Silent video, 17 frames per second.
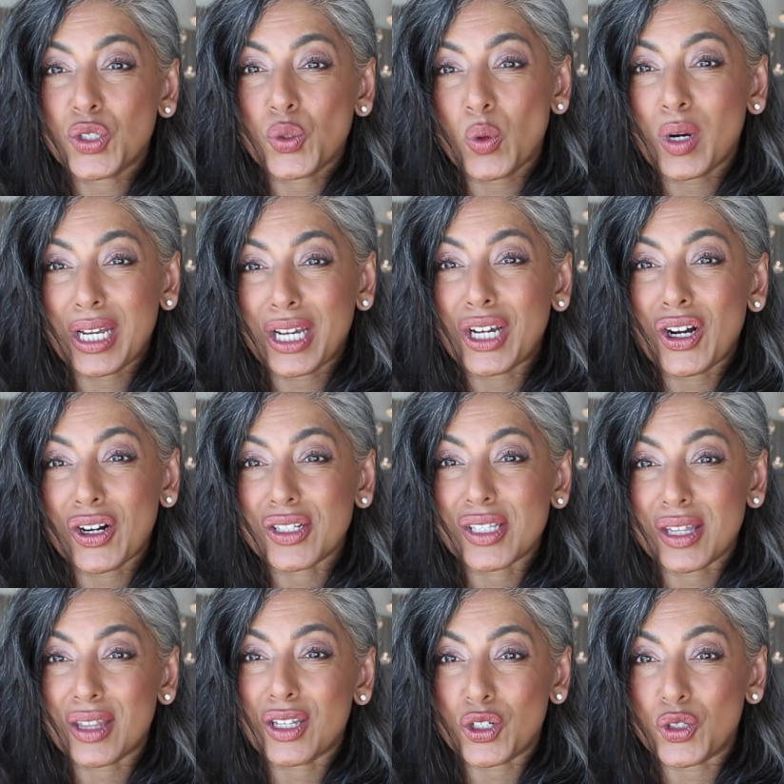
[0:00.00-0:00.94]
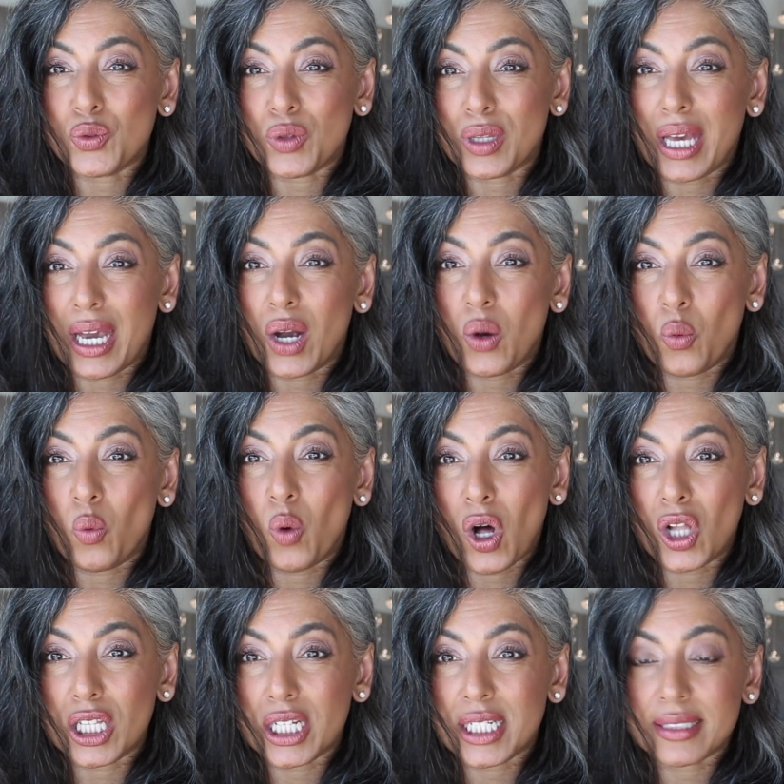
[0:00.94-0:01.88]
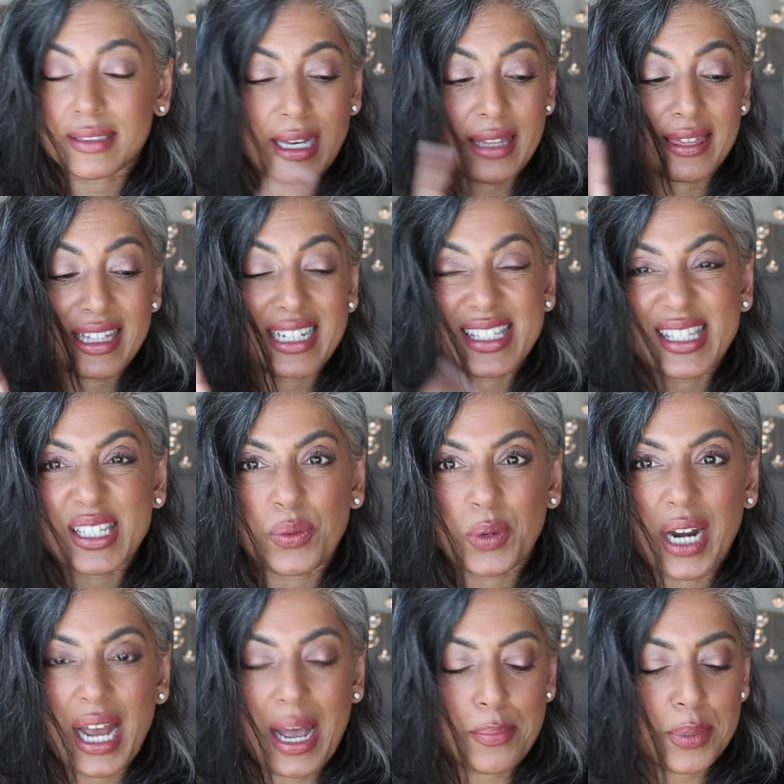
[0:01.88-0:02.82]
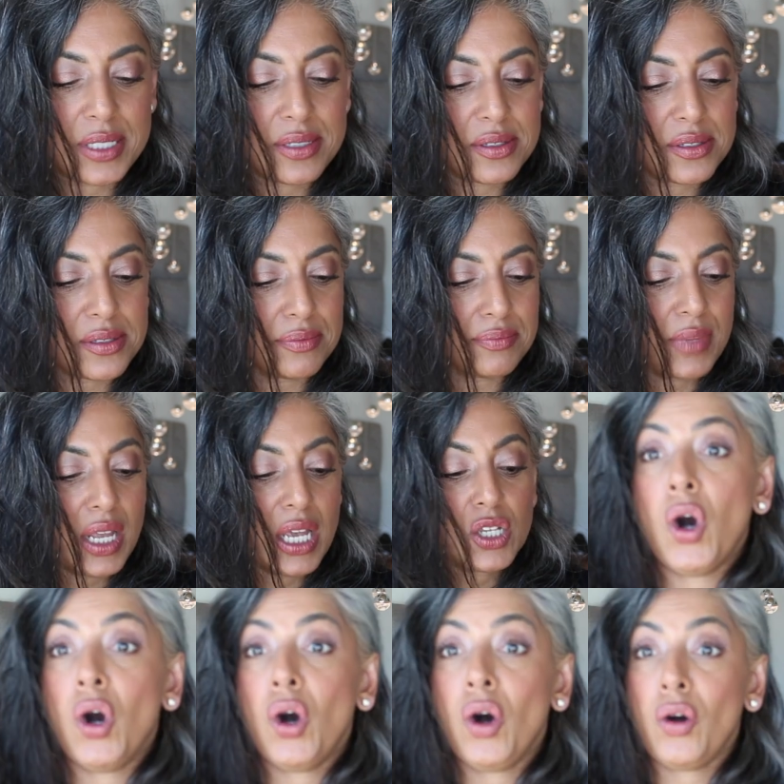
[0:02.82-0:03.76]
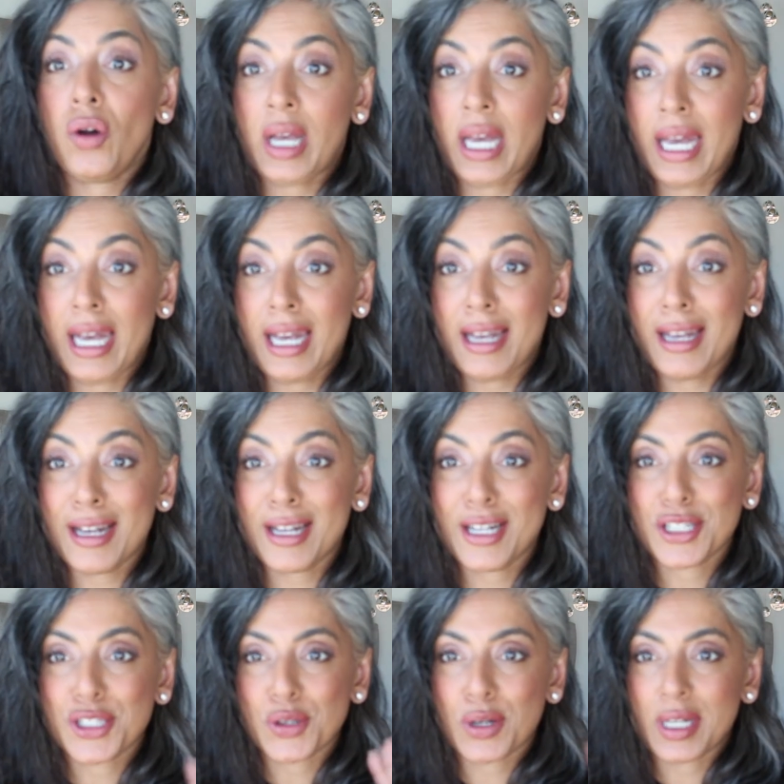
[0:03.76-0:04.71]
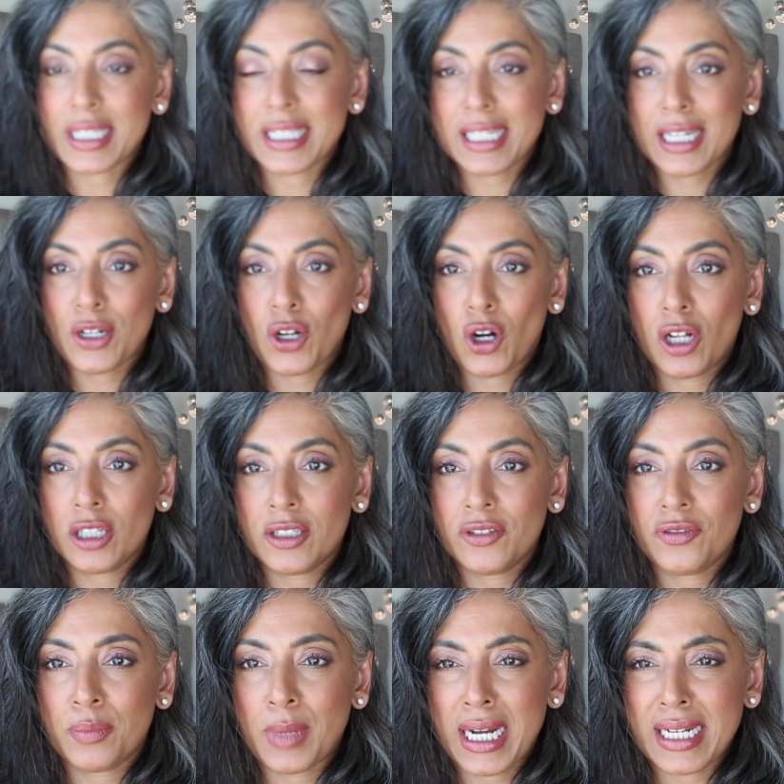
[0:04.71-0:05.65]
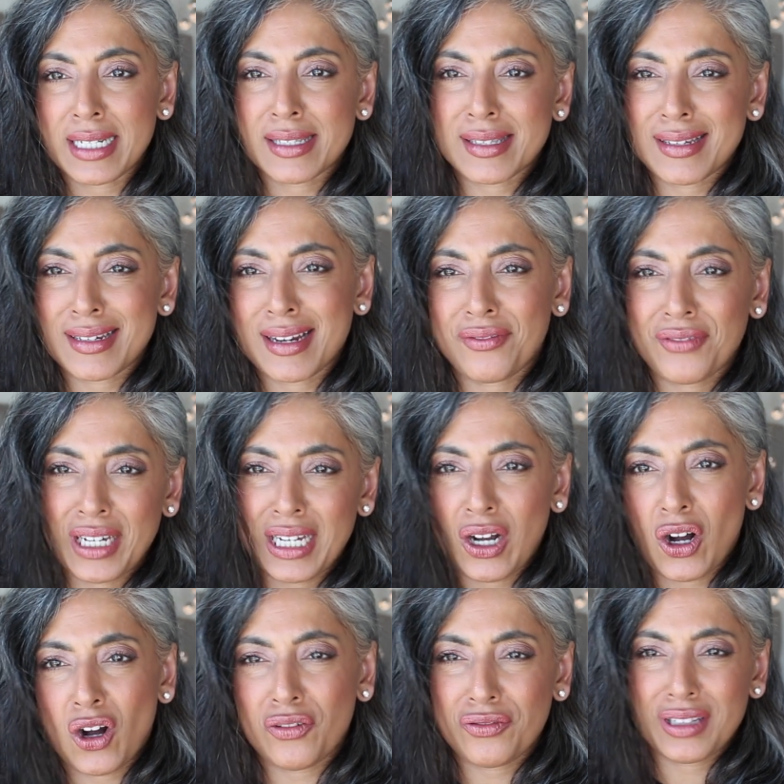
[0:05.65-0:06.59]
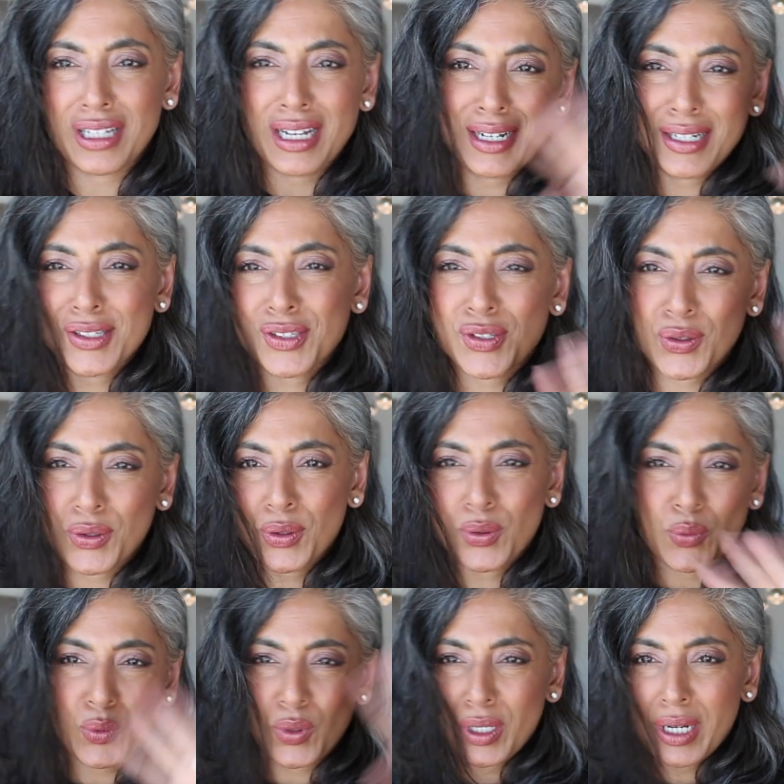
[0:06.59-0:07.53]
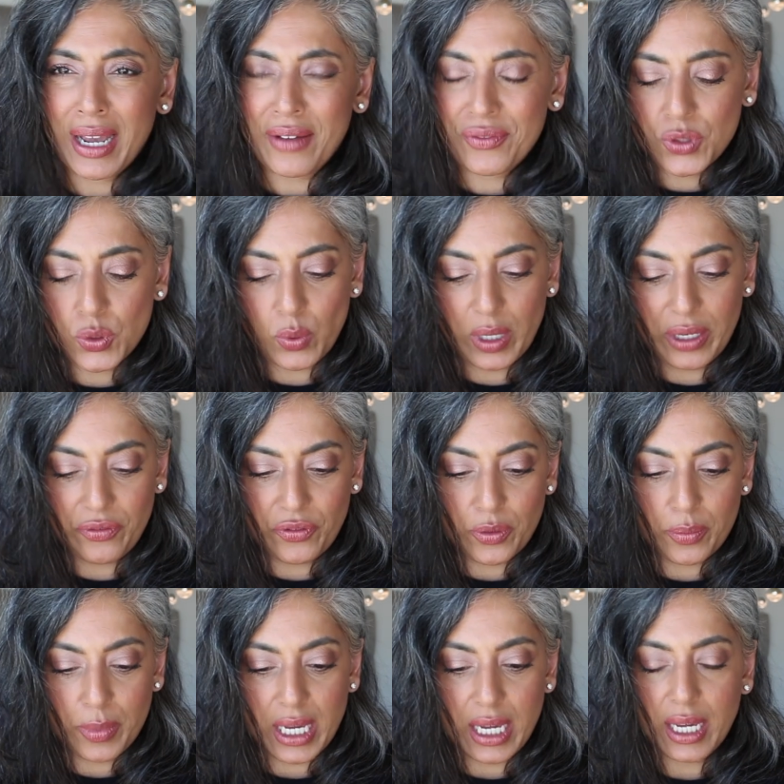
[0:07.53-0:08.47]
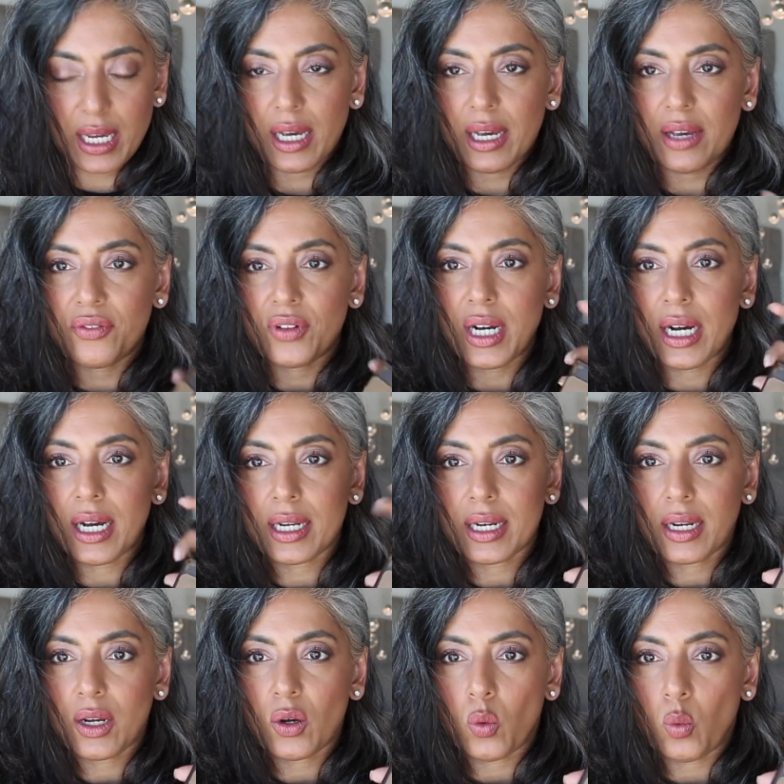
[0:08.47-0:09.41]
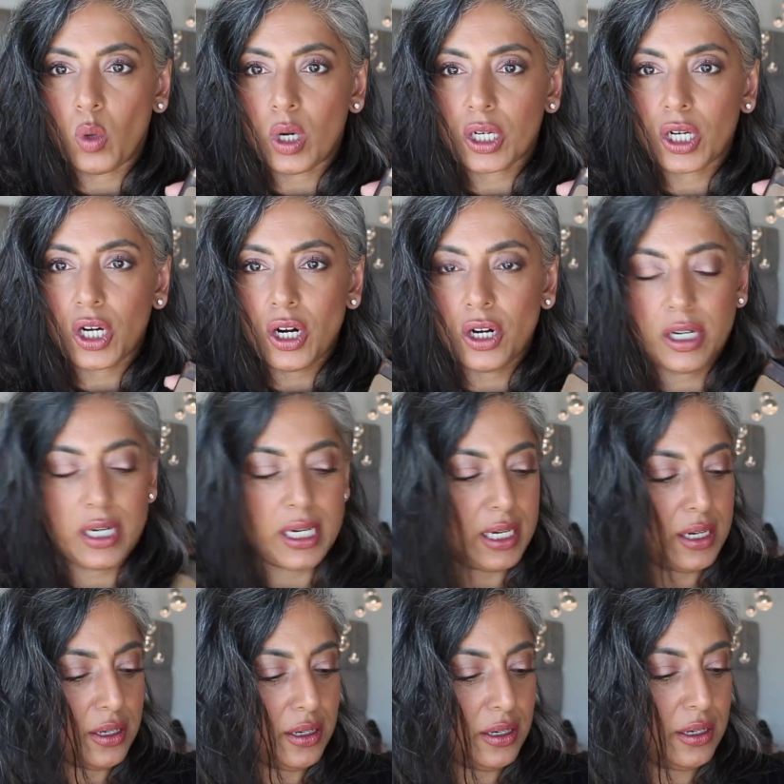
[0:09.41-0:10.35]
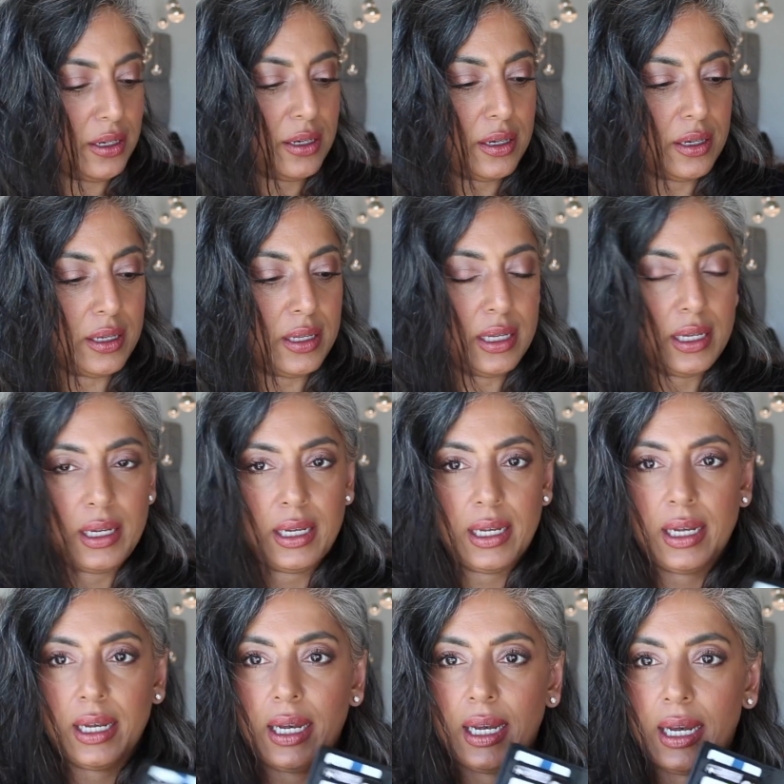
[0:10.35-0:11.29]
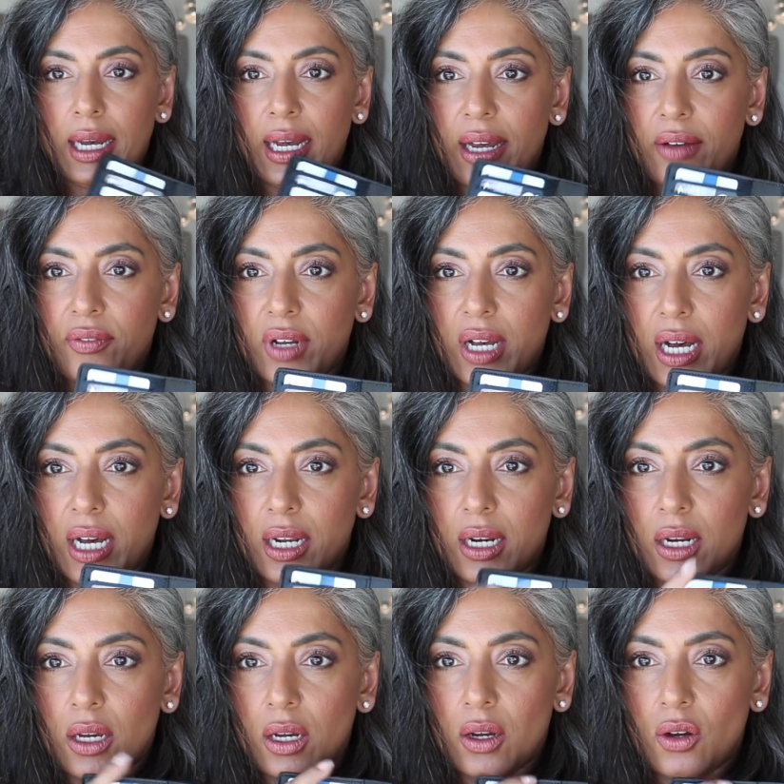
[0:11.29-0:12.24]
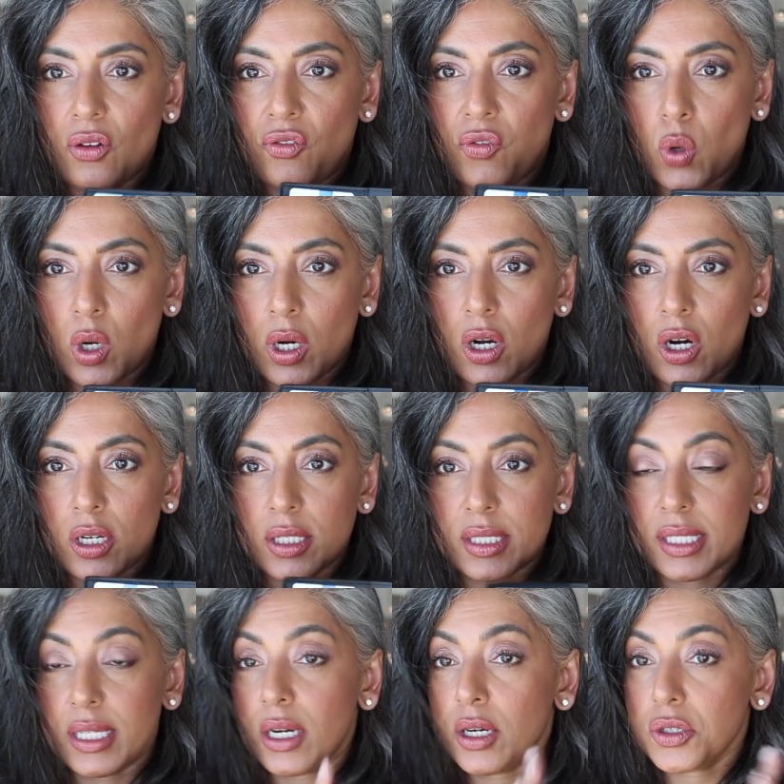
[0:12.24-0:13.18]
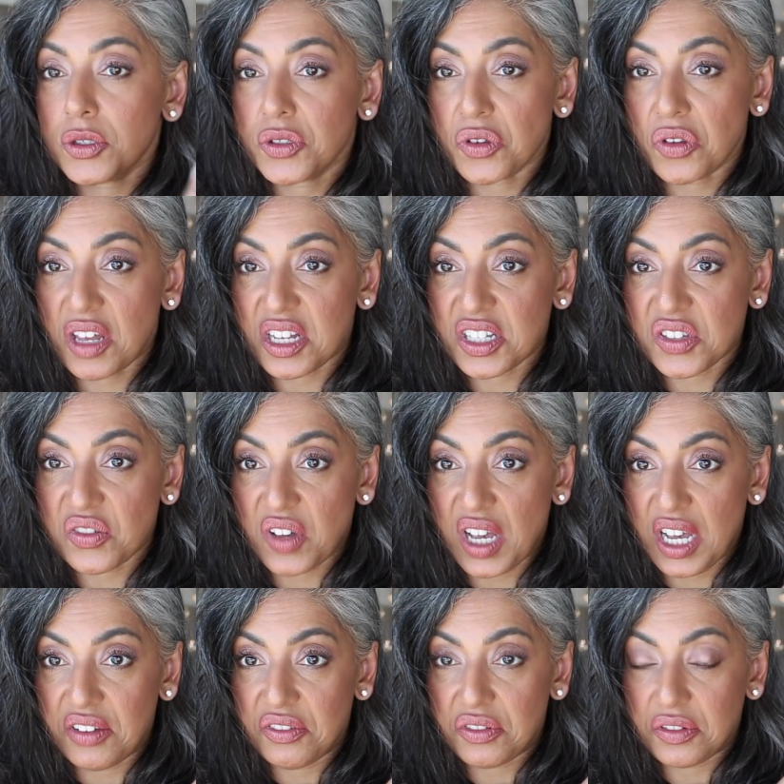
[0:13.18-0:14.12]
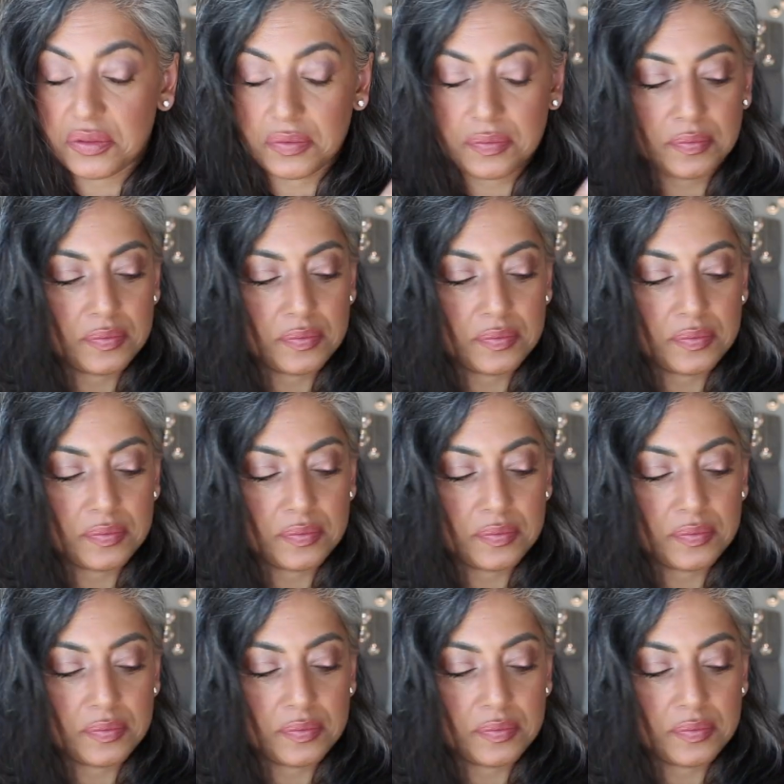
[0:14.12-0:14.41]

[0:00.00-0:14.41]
20 cards in the Juliette wallet and let's see what happens. Okay, so I did all of my stuffing offline so you wouldn't have to wait for me. I've got 1 card here. I've got 4 cards here, so that's 5.